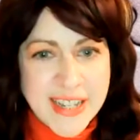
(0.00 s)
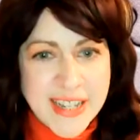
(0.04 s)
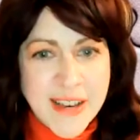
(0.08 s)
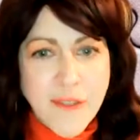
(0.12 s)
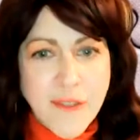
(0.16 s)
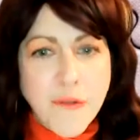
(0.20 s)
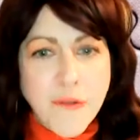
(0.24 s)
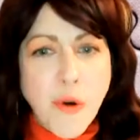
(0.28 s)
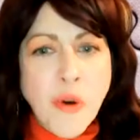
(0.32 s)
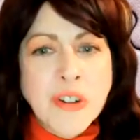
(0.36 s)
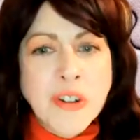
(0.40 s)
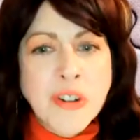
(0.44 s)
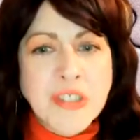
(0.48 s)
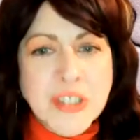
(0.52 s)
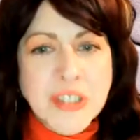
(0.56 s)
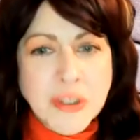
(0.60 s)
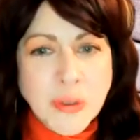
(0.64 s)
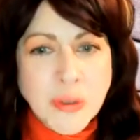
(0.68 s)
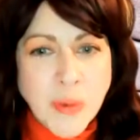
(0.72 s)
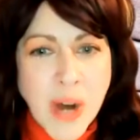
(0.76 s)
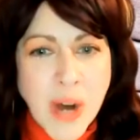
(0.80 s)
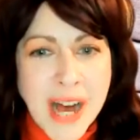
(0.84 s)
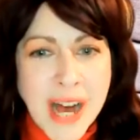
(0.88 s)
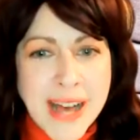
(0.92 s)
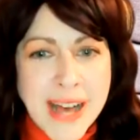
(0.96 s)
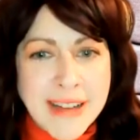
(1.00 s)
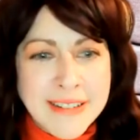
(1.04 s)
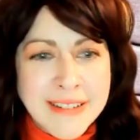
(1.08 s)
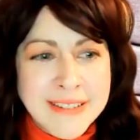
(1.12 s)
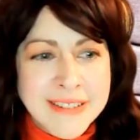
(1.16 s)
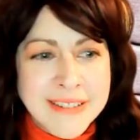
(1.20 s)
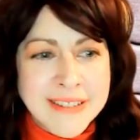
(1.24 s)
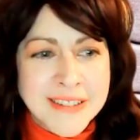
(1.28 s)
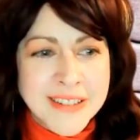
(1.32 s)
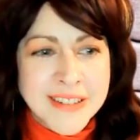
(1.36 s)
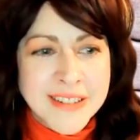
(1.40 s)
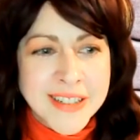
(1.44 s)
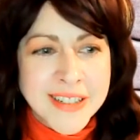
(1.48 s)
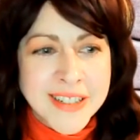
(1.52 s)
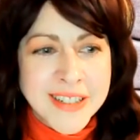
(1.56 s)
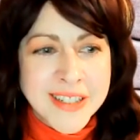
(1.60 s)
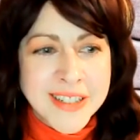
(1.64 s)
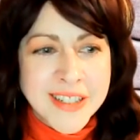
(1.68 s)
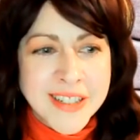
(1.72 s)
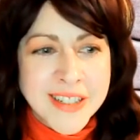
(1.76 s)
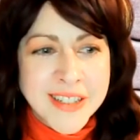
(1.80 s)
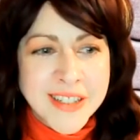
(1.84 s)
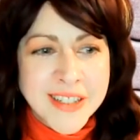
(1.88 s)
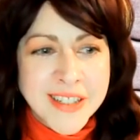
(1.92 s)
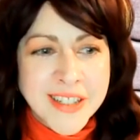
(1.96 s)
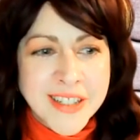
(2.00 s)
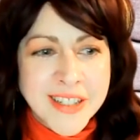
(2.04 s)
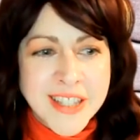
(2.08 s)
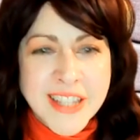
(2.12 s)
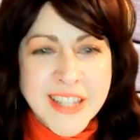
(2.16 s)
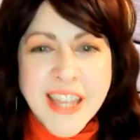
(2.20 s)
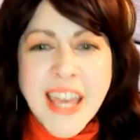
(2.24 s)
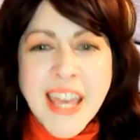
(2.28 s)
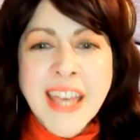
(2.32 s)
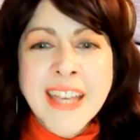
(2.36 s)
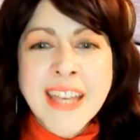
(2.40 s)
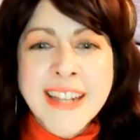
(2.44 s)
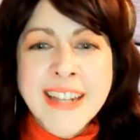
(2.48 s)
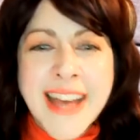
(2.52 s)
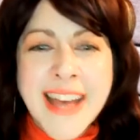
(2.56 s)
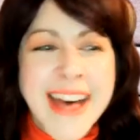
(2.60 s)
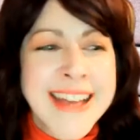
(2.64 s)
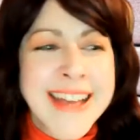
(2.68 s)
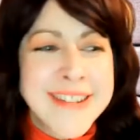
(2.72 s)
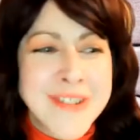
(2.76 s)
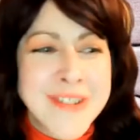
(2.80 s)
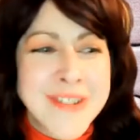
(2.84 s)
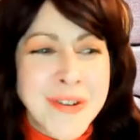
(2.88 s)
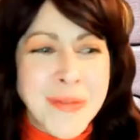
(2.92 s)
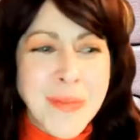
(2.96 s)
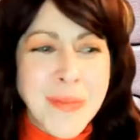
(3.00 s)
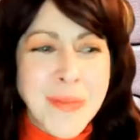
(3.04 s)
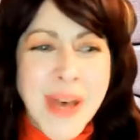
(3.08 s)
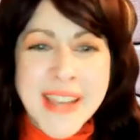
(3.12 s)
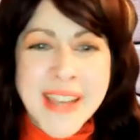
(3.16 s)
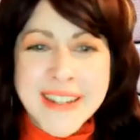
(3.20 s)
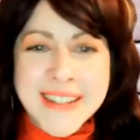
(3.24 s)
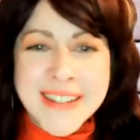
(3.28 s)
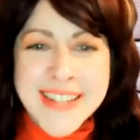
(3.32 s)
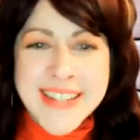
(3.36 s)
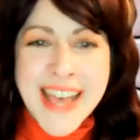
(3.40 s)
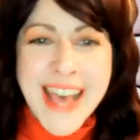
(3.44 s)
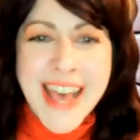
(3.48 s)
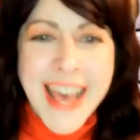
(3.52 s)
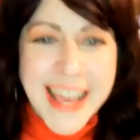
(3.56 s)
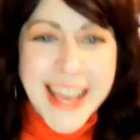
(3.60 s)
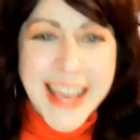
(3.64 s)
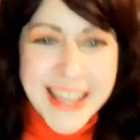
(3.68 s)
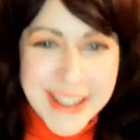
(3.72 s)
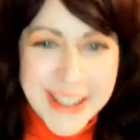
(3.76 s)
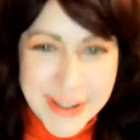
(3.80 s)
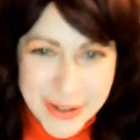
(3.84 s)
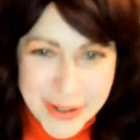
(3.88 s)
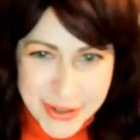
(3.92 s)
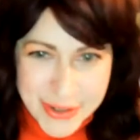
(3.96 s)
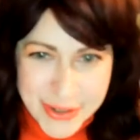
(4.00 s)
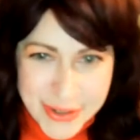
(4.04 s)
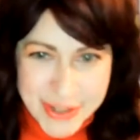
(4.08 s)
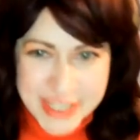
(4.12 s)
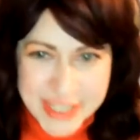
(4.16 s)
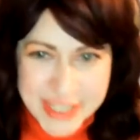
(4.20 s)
for a little while. Then I turn pain into anger.